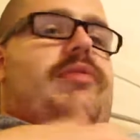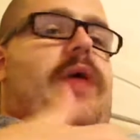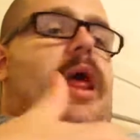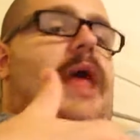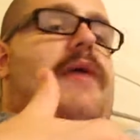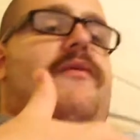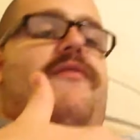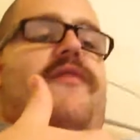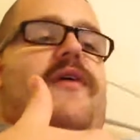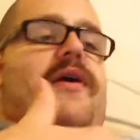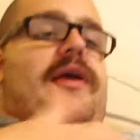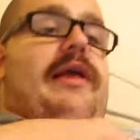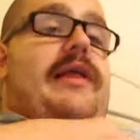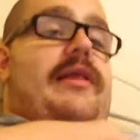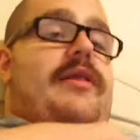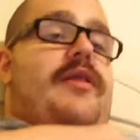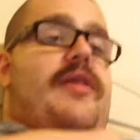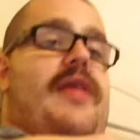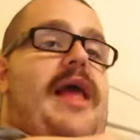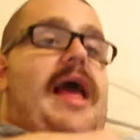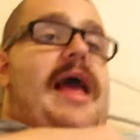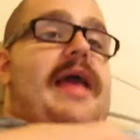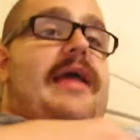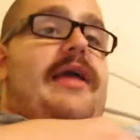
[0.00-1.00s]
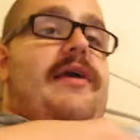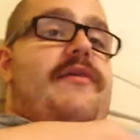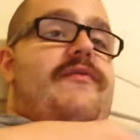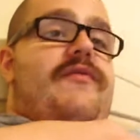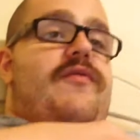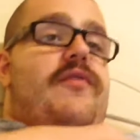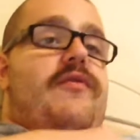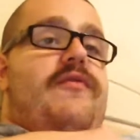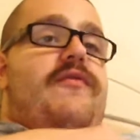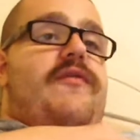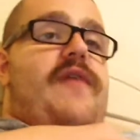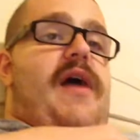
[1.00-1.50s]
if I sat here
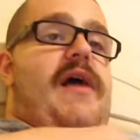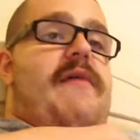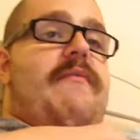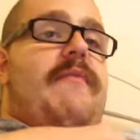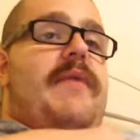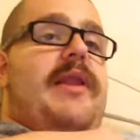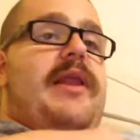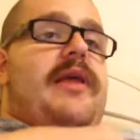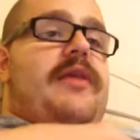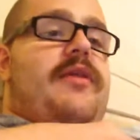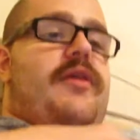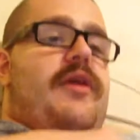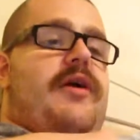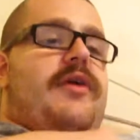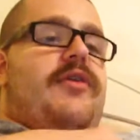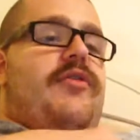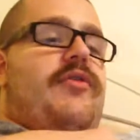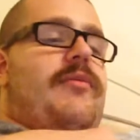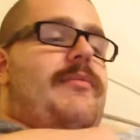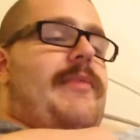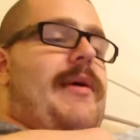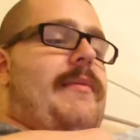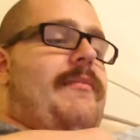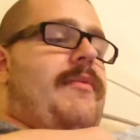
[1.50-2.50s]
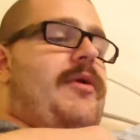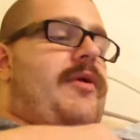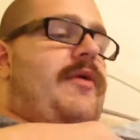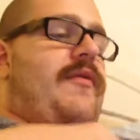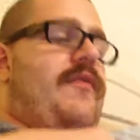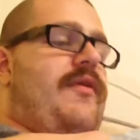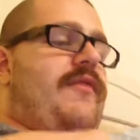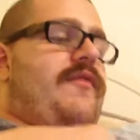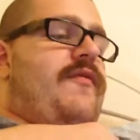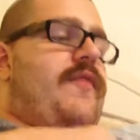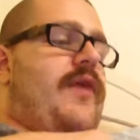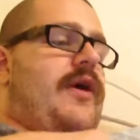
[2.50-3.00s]
for five minutes, I could remember
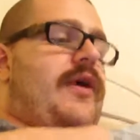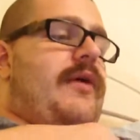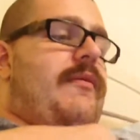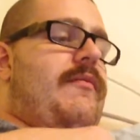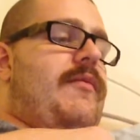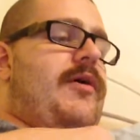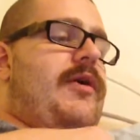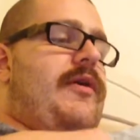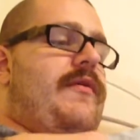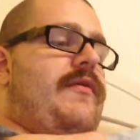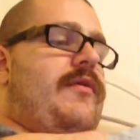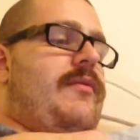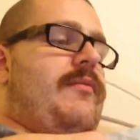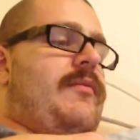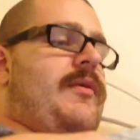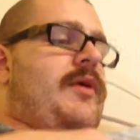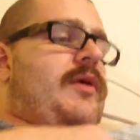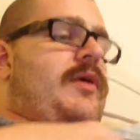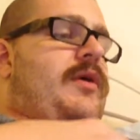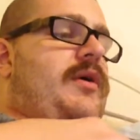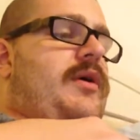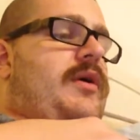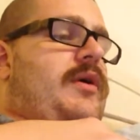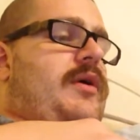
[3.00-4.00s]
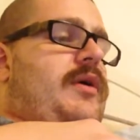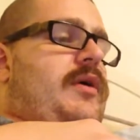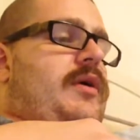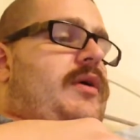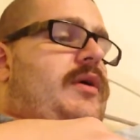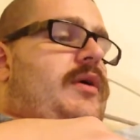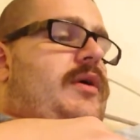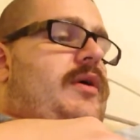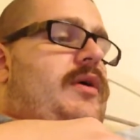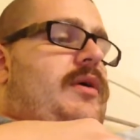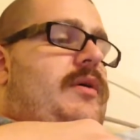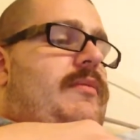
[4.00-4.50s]
every fucking one of them,
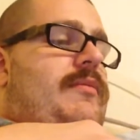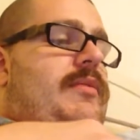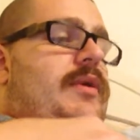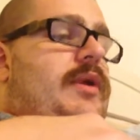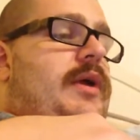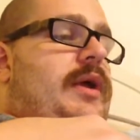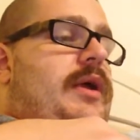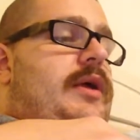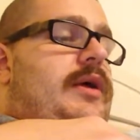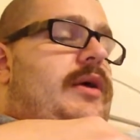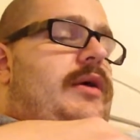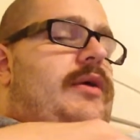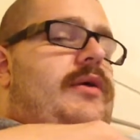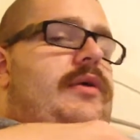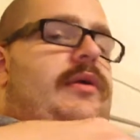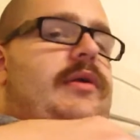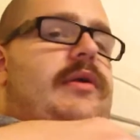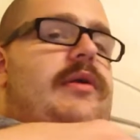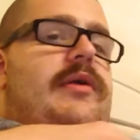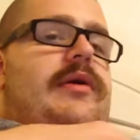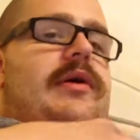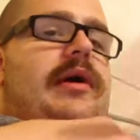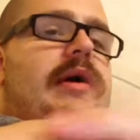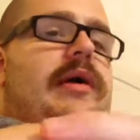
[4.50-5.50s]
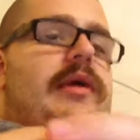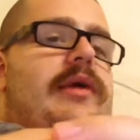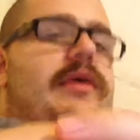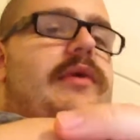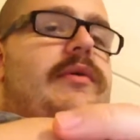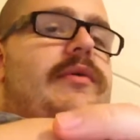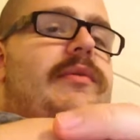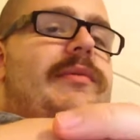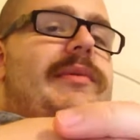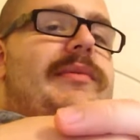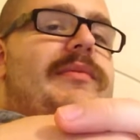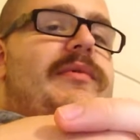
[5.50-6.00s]
but I can't uh,
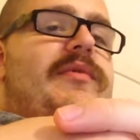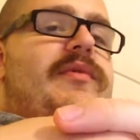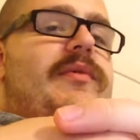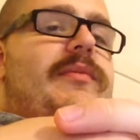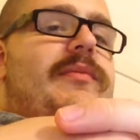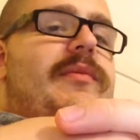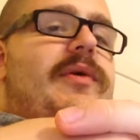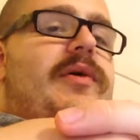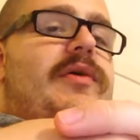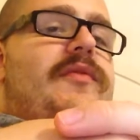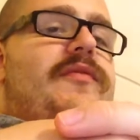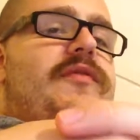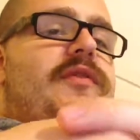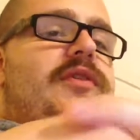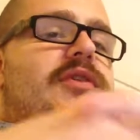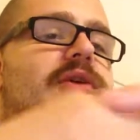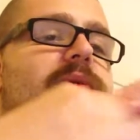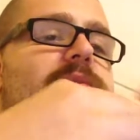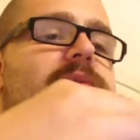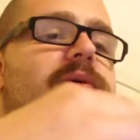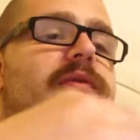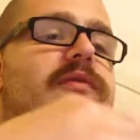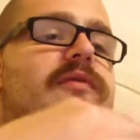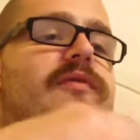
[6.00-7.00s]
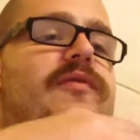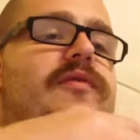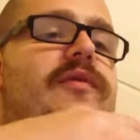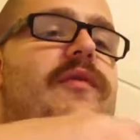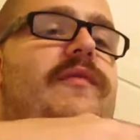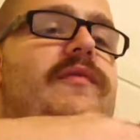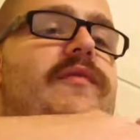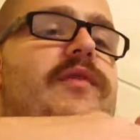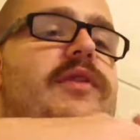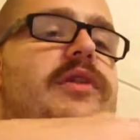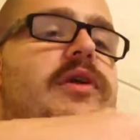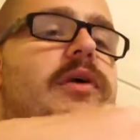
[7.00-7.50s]
remember them off the top of
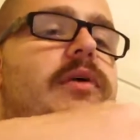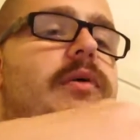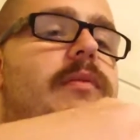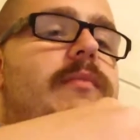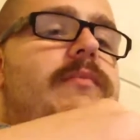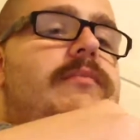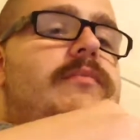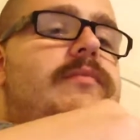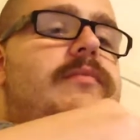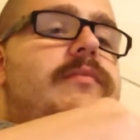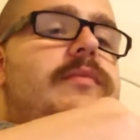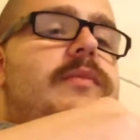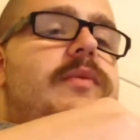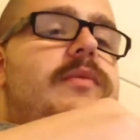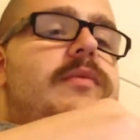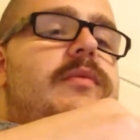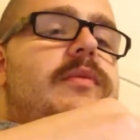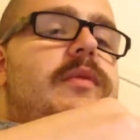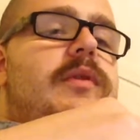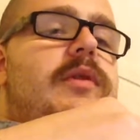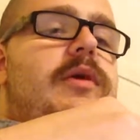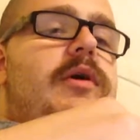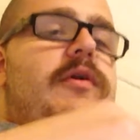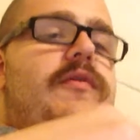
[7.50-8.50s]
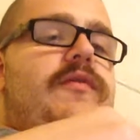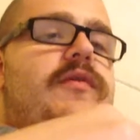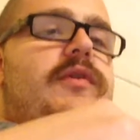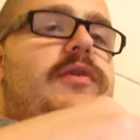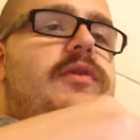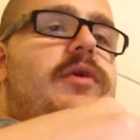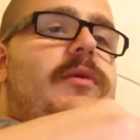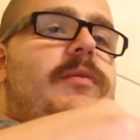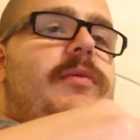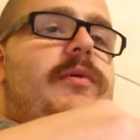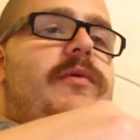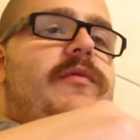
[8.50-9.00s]
the dome, off the
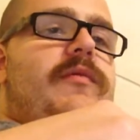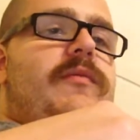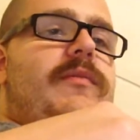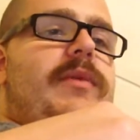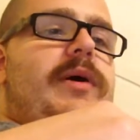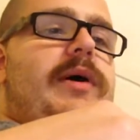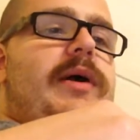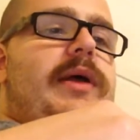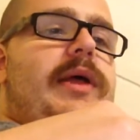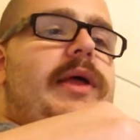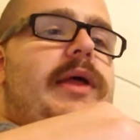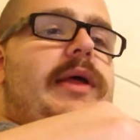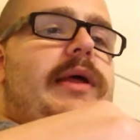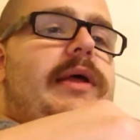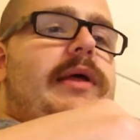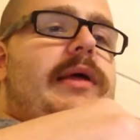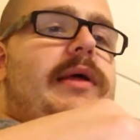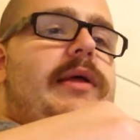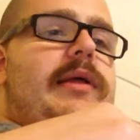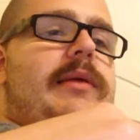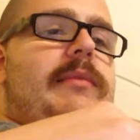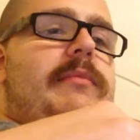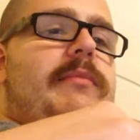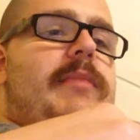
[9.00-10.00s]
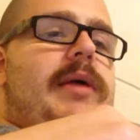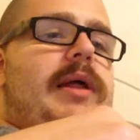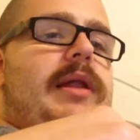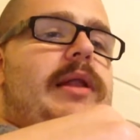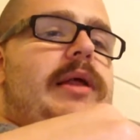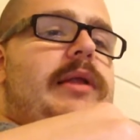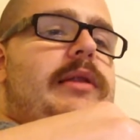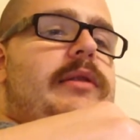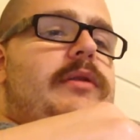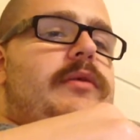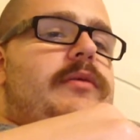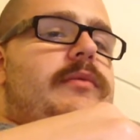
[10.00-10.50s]
top of my bell
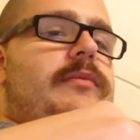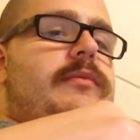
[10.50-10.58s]
end.